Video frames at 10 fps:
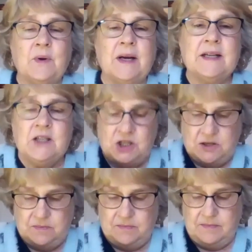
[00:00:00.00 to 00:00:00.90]
what is
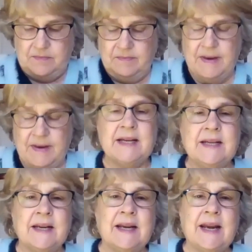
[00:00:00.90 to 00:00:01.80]
your
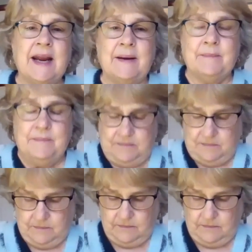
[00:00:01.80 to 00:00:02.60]
maiden name?